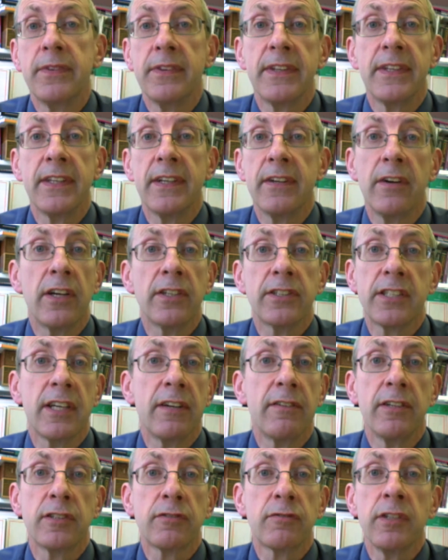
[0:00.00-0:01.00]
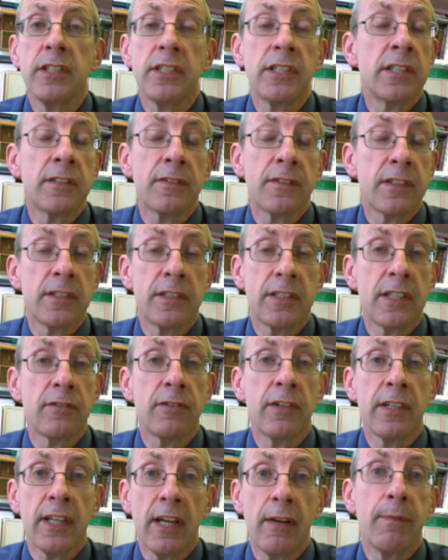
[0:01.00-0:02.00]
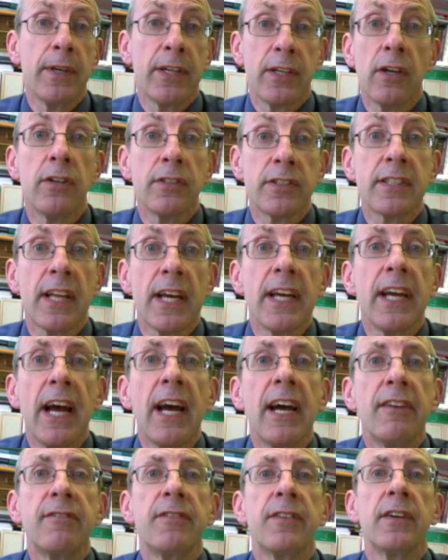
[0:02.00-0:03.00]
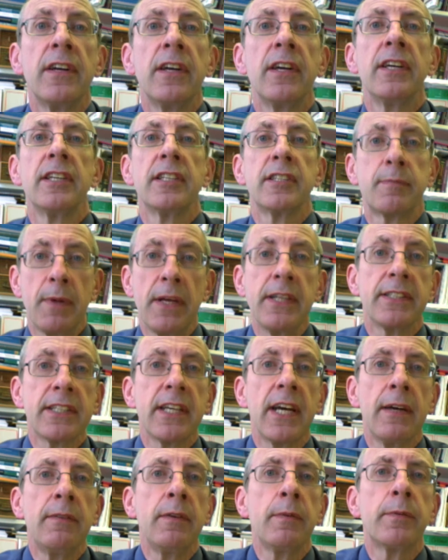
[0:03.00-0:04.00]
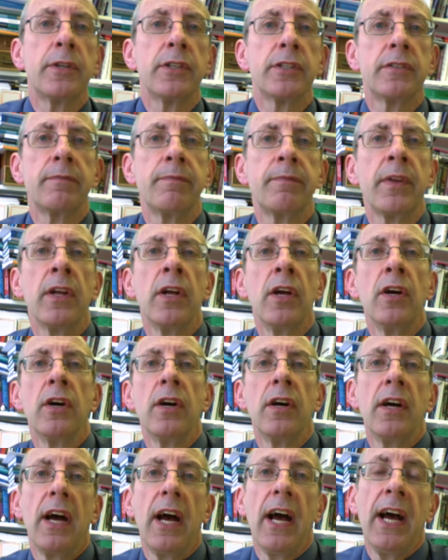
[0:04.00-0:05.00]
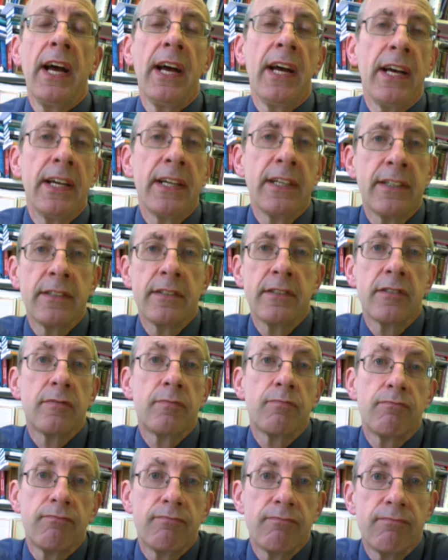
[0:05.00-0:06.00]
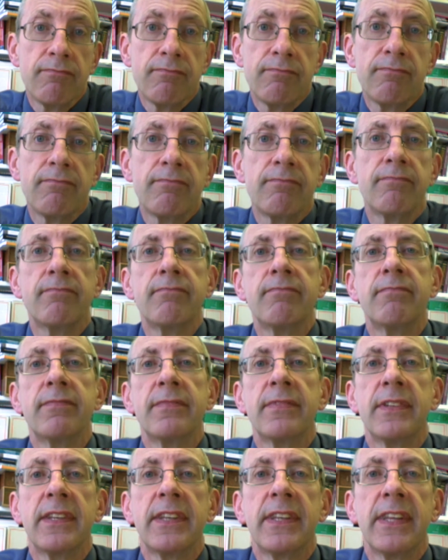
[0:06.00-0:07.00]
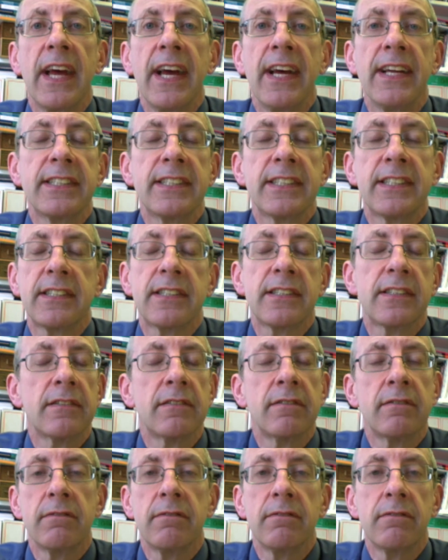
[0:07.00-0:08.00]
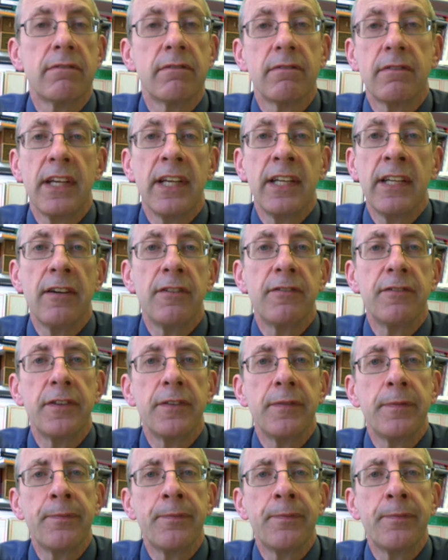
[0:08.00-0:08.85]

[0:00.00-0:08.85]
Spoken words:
there are serious reasons for considering that because they have spent time in prison, and that's enough.